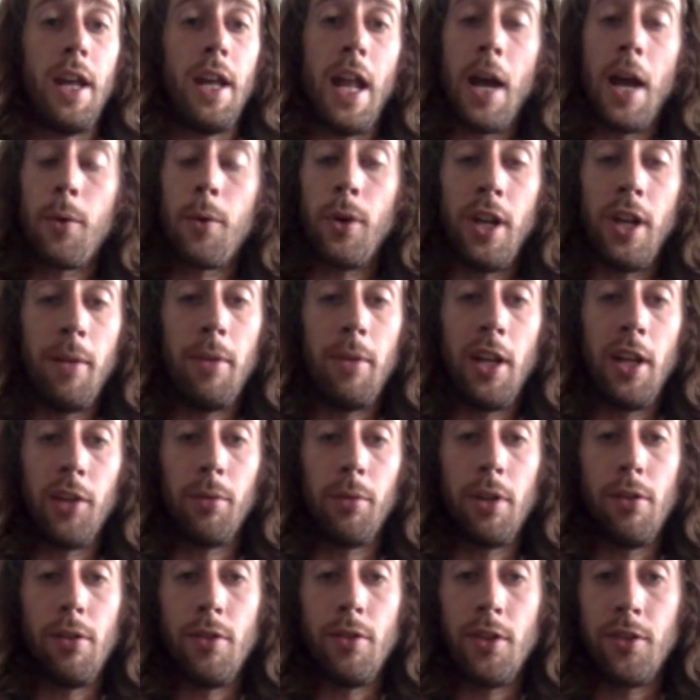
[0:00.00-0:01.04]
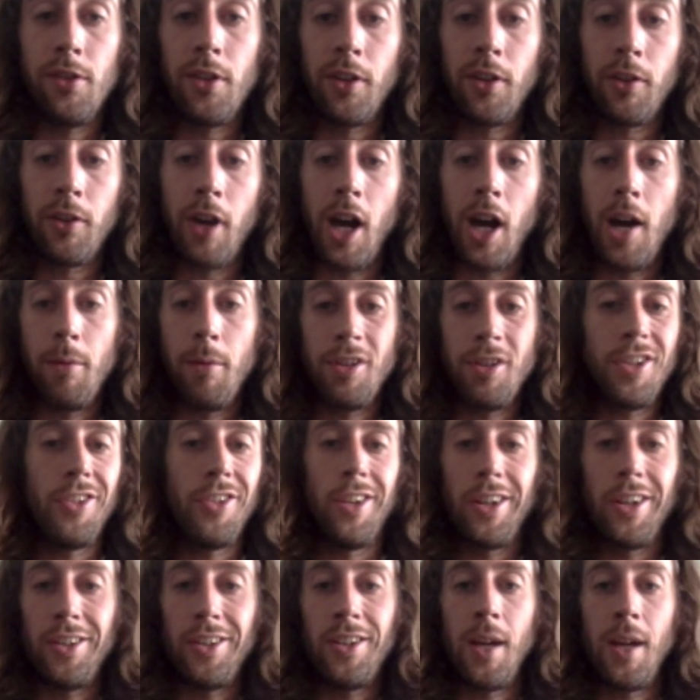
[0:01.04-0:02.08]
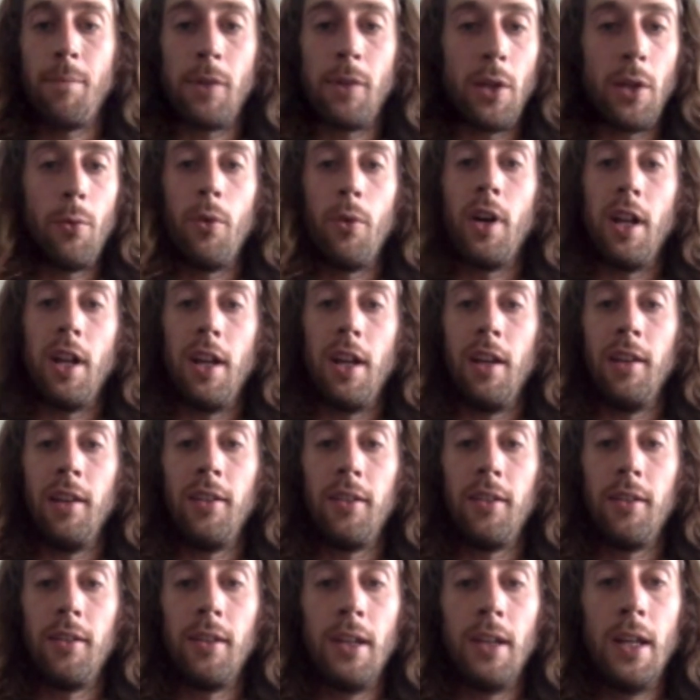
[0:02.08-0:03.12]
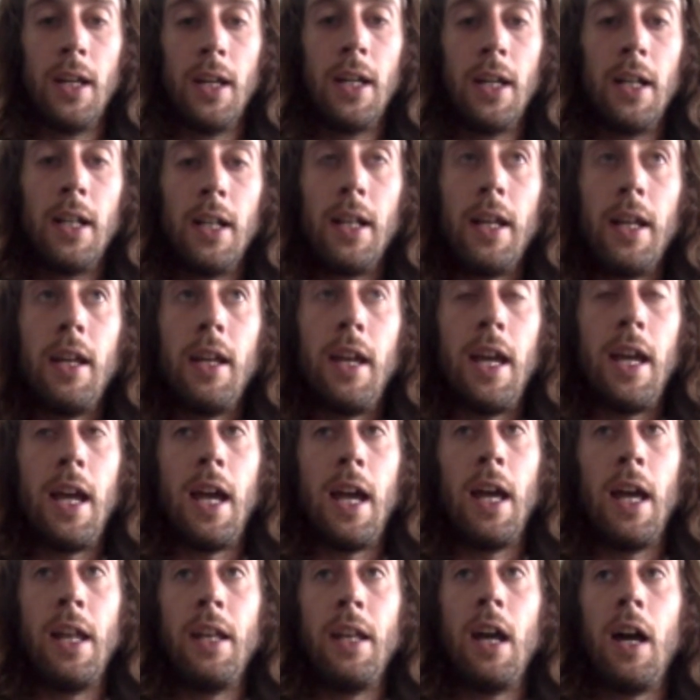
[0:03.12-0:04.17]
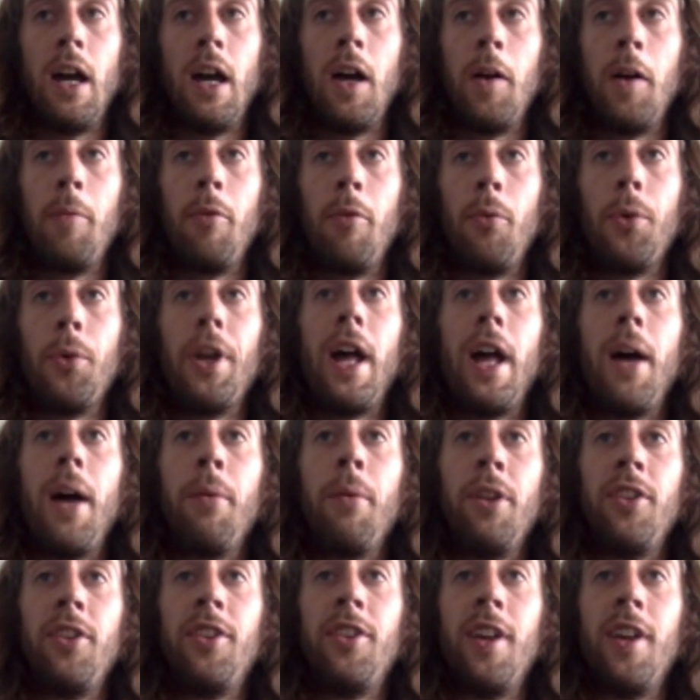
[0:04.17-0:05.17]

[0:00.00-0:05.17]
Mm-hmm. And equanimity is what you just described, which is accepting what is. And what I